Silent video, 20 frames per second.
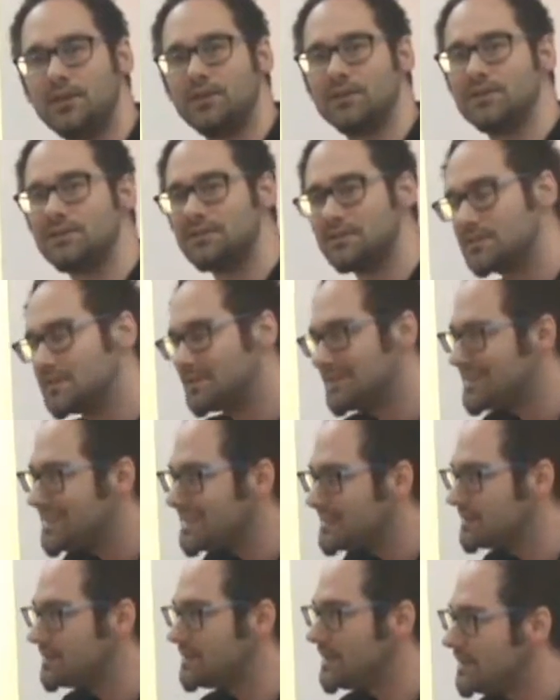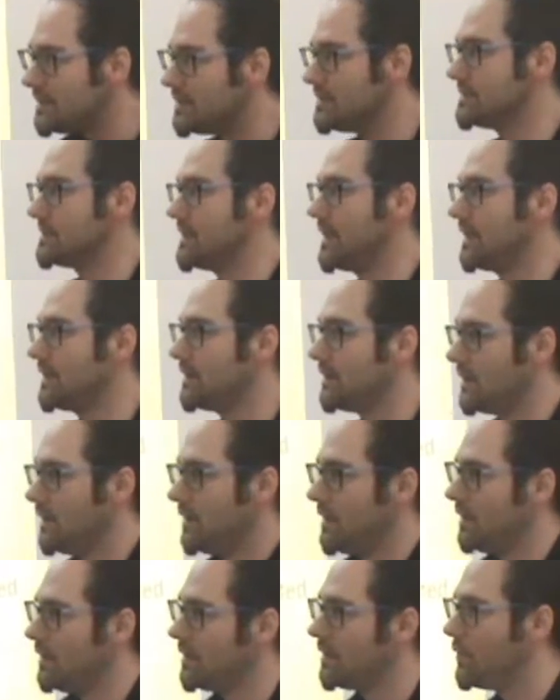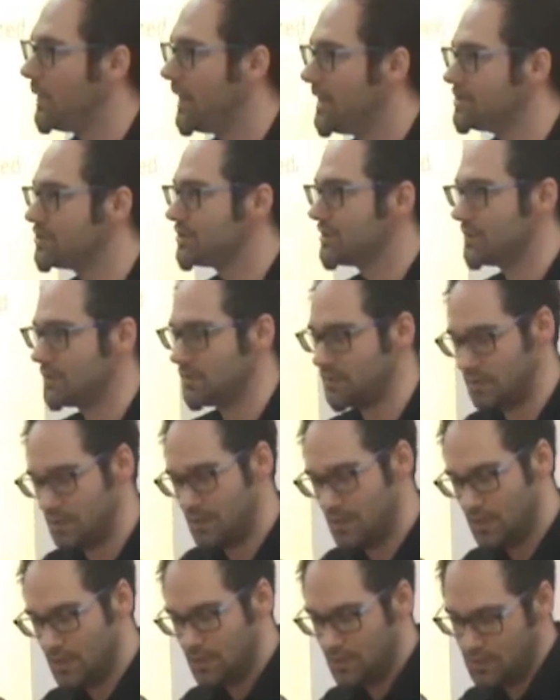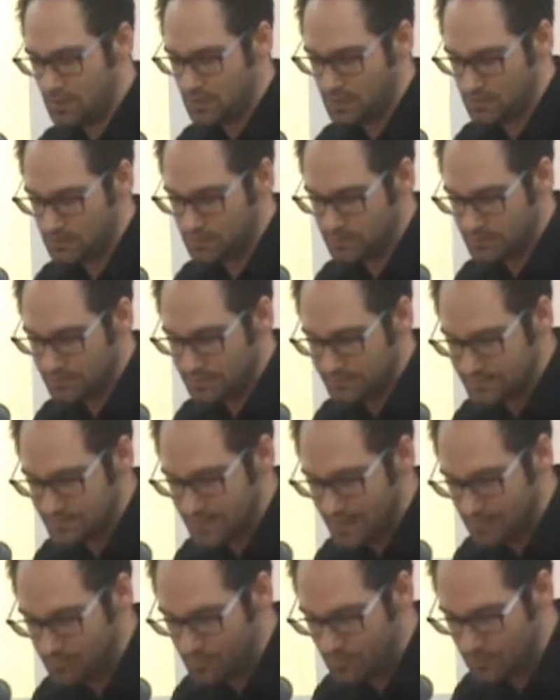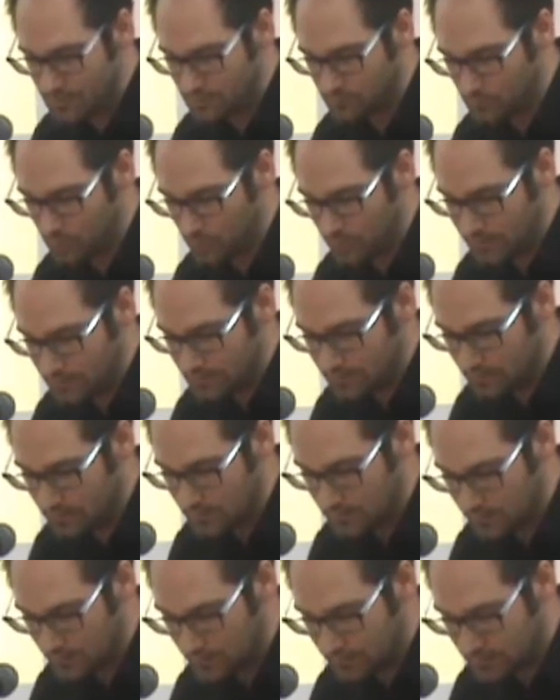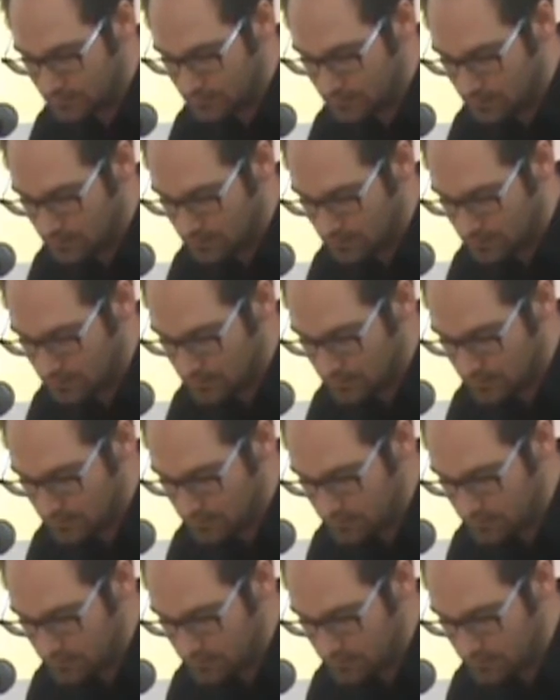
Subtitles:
it, and so on. That is like a question that is eminent politically